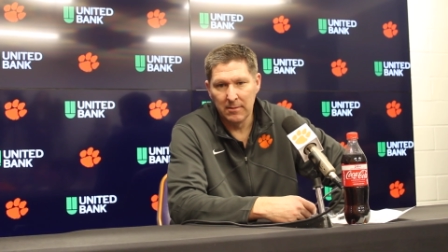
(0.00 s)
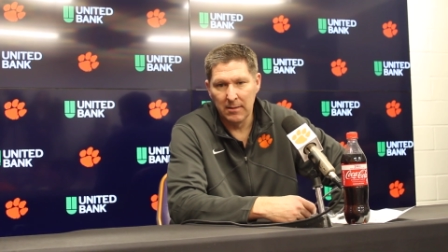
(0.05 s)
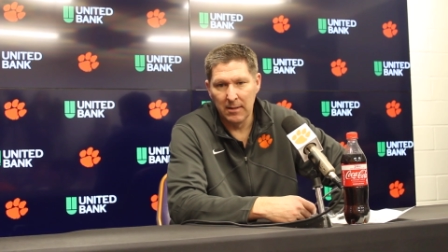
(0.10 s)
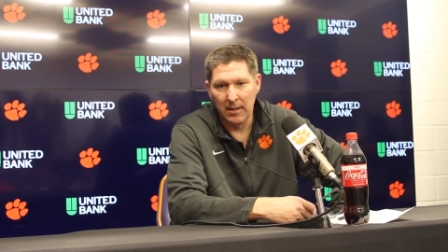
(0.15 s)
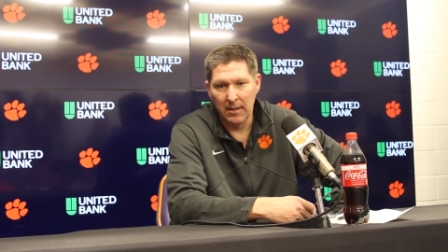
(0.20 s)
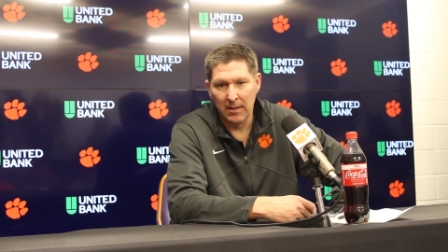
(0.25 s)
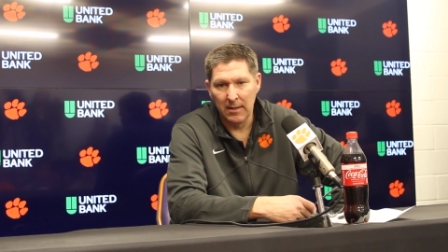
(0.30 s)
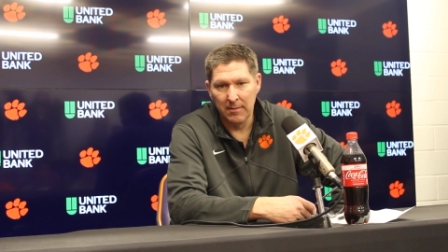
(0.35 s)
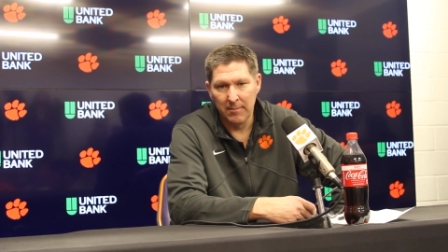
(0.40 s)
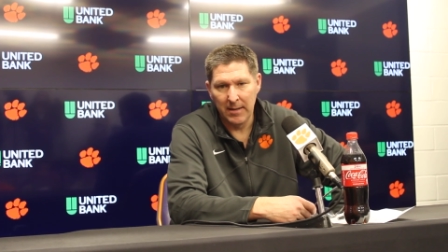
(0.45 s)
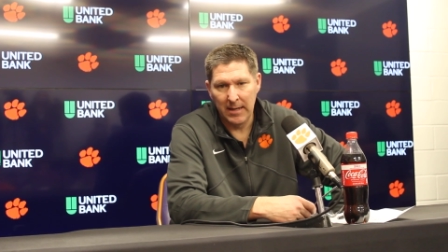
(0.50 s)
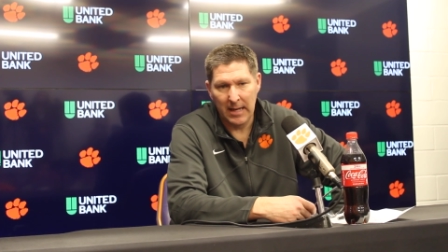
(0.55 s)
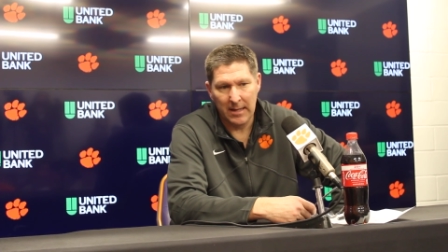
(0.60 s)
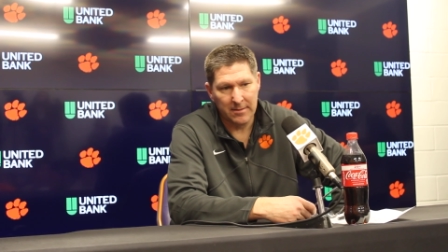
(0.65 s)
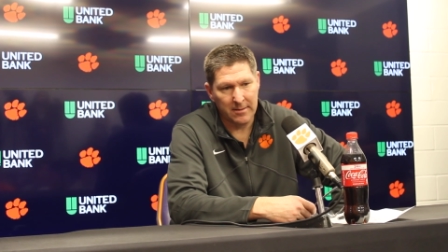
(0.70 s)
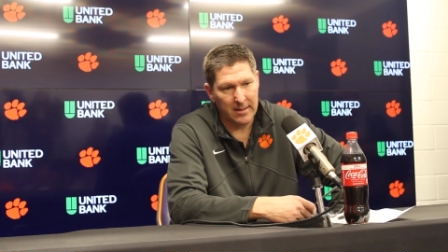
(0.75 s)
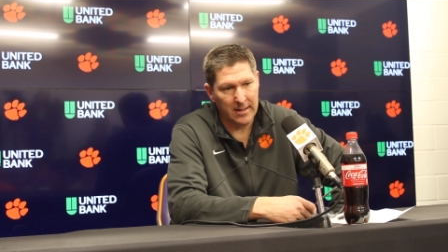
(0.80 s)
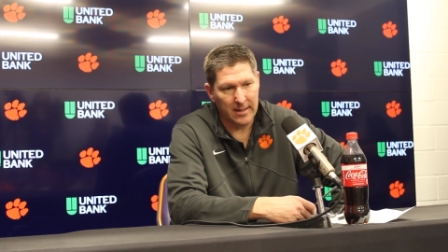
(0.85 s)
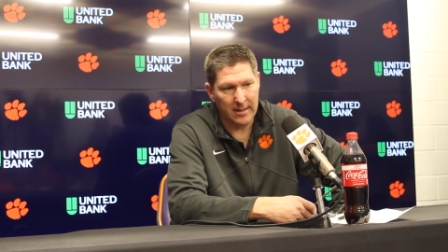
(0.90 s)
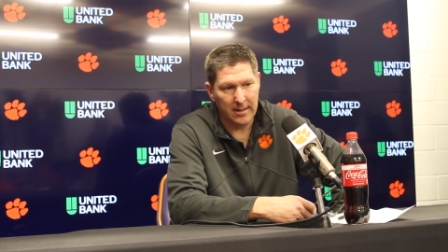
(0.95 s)
uh, and I
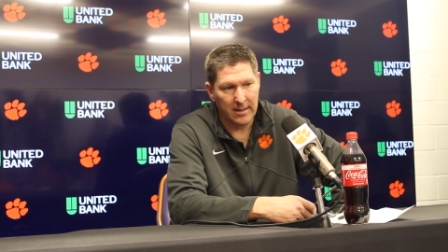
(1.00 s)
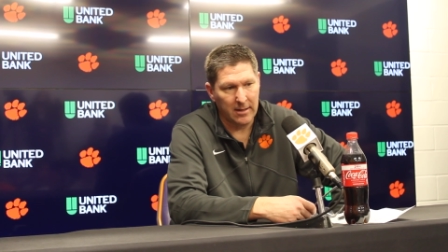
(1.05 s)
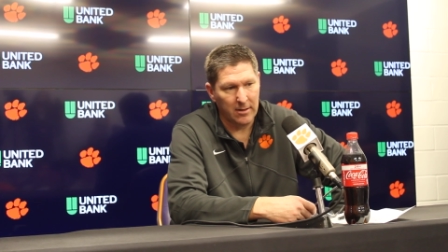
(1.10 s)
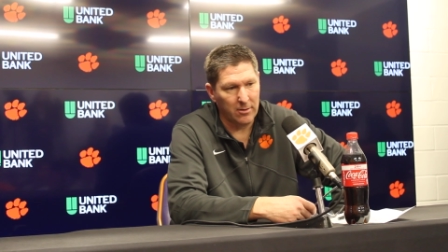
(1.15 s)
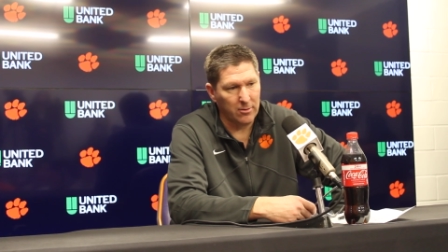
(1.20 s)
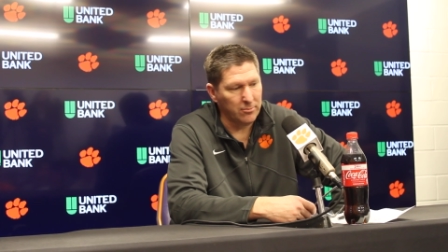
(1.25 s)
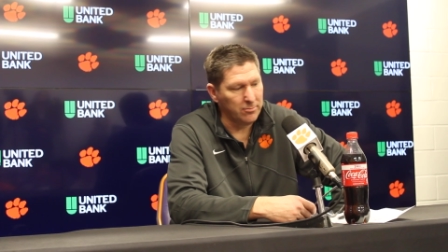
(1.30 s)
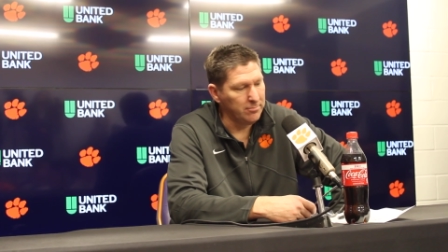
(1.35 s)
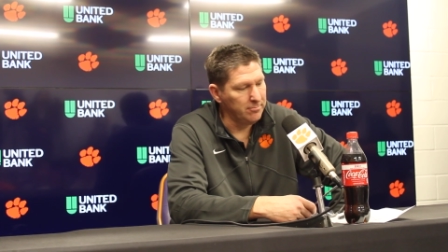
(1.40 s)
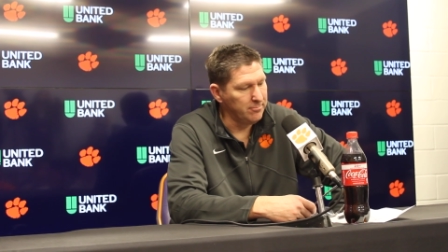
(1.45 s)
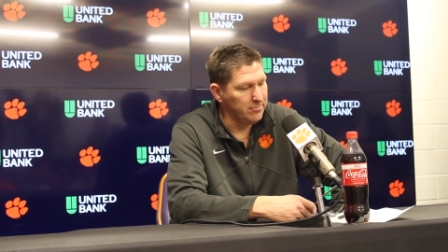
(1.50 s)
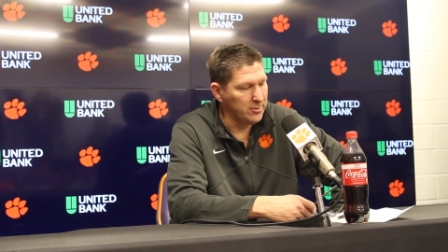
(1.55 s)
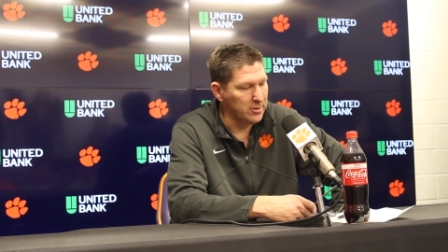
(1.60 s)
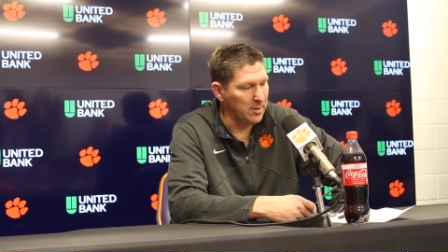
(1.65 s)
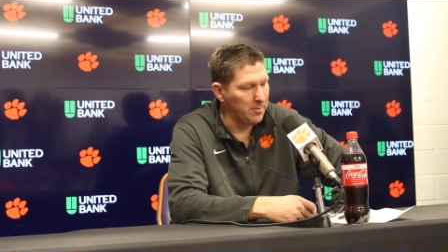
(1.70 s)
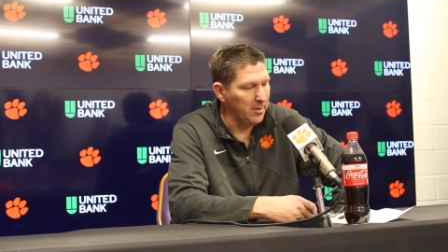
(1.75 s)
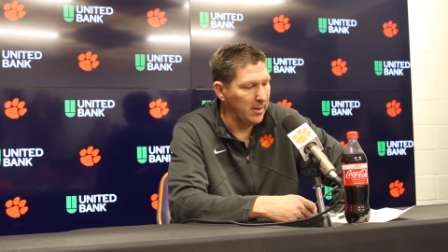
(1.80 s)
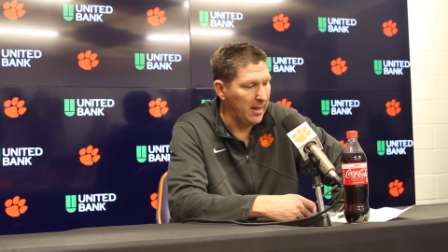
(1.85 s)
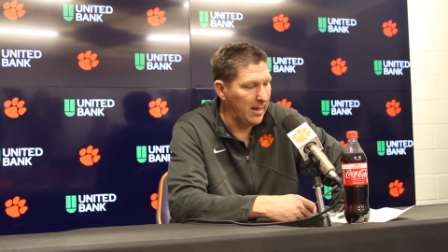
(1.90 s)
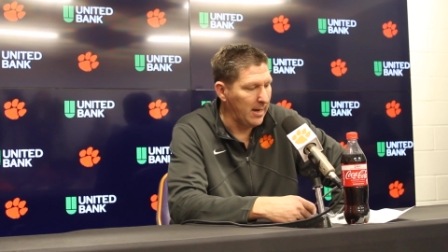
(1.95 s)
think you know
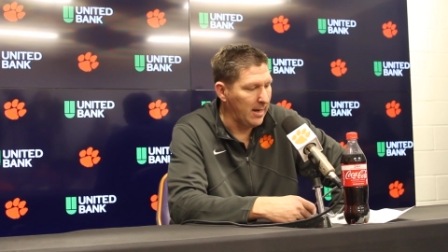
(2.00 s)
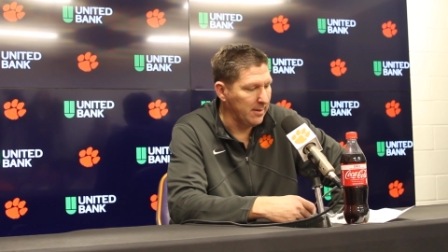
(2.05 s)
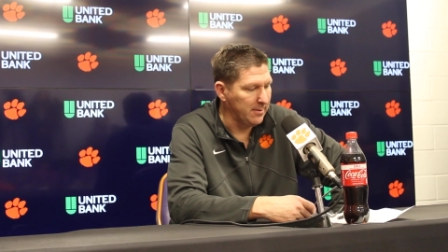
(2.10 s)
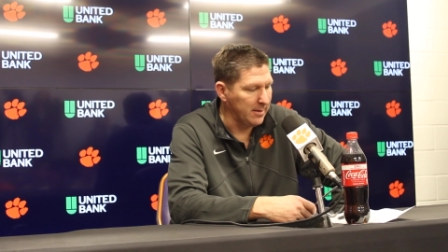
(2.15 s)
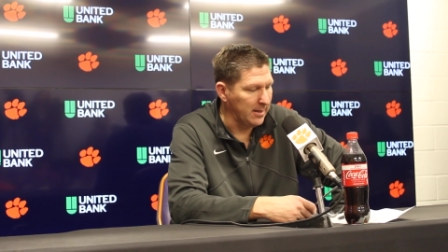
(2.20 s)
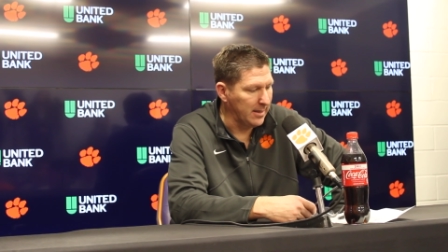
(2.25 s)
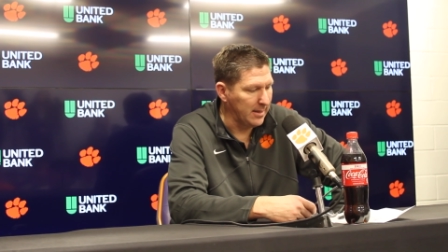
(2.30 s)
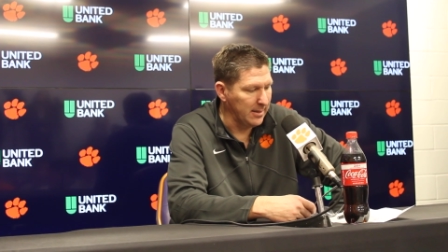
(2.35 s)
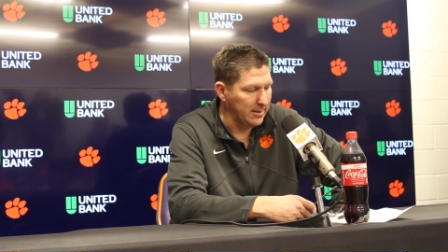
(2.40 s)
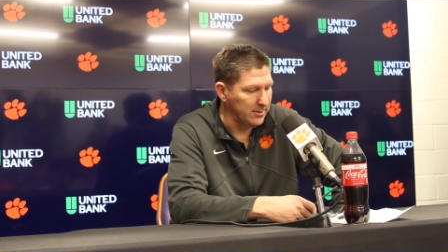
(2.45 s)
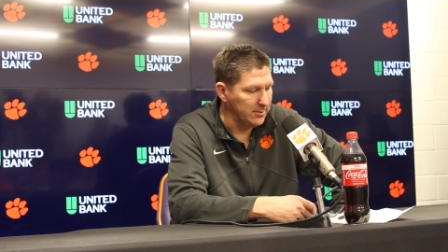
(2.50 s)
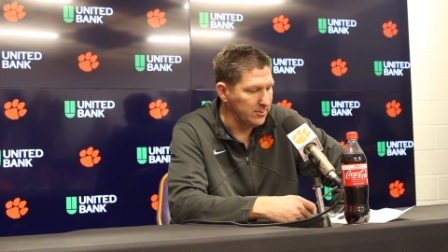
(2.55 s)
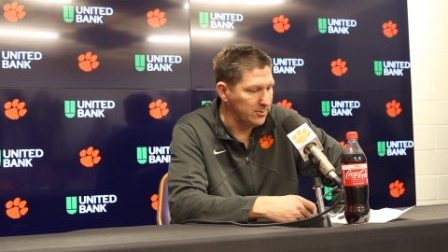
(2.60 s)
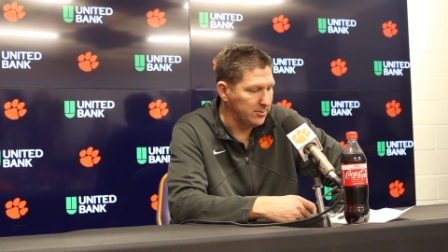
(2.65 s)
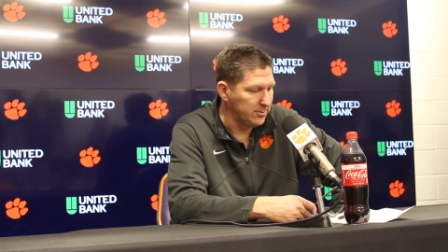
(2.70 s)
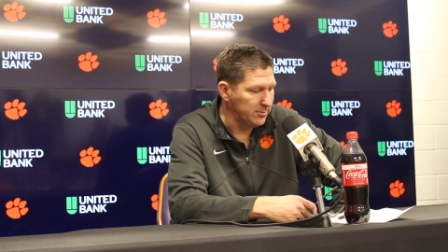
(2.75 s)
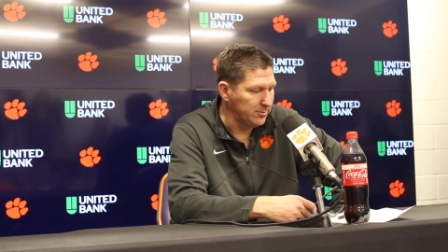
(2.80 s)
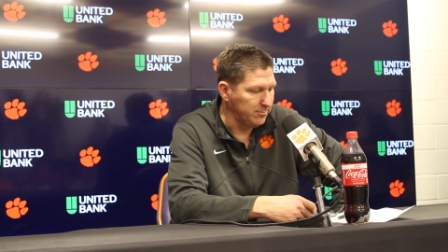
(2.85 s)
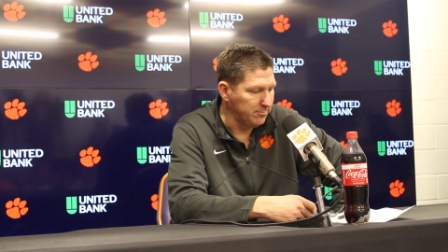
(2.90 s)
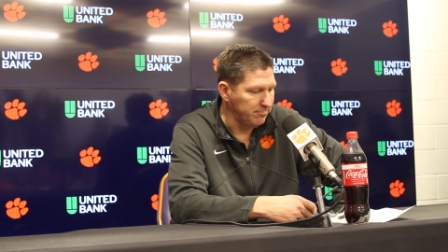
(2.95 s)
some of that I think
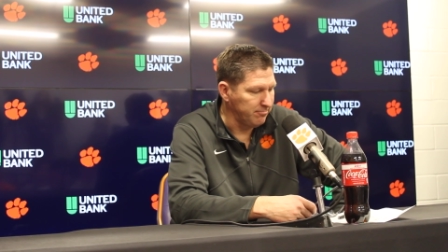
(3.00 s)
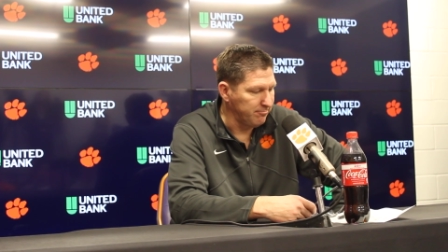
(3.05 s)
is,